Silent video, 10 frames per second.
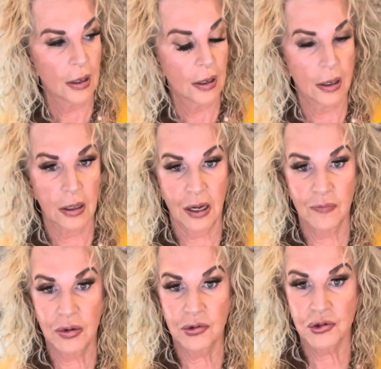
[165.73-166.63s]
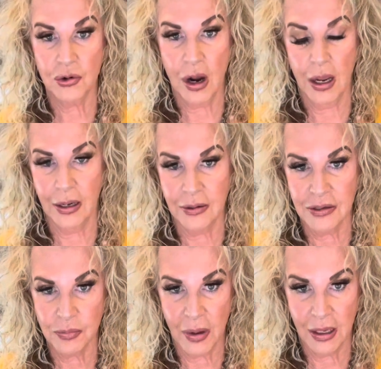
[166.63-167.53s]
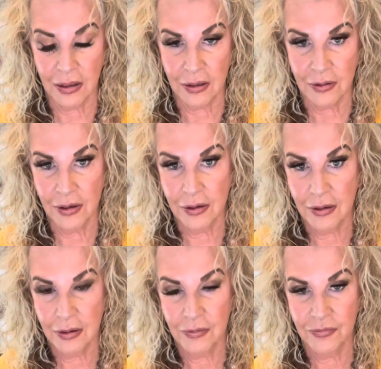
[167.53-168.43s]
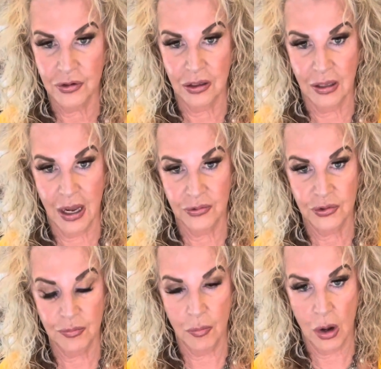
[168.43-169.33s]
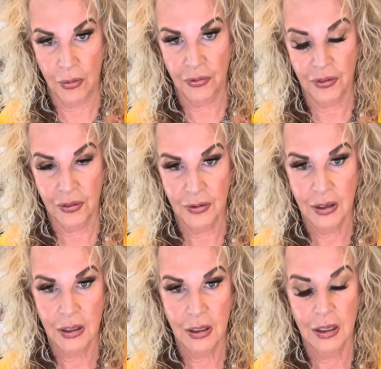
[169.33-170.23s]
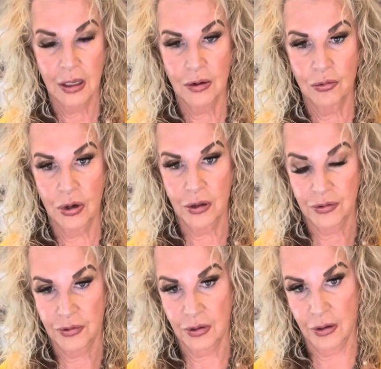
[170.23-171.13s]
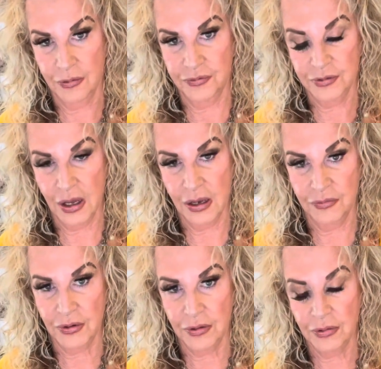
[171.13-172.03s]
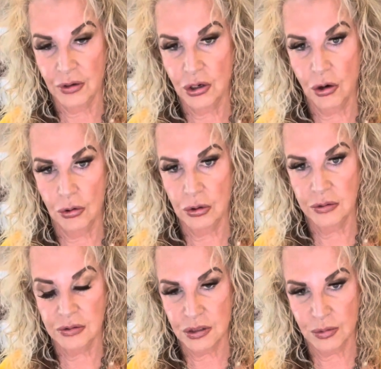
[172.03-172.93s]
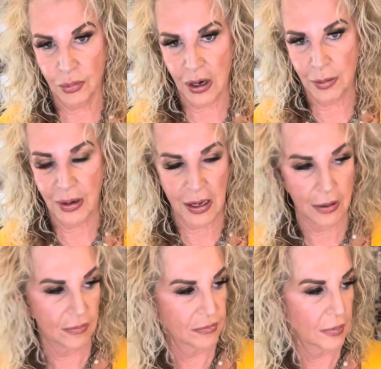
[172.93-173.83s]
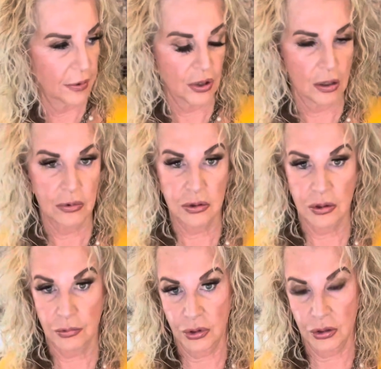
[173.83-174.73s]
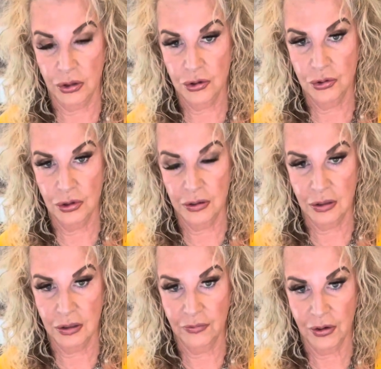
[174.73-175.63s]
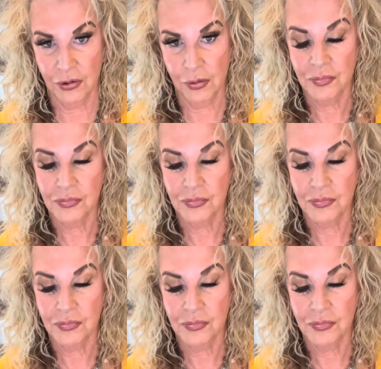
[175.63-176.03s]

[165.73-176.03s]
And I've been trying to paint it for the last month with a kind of a gold spray paint. I thought it would look really cool in the living room.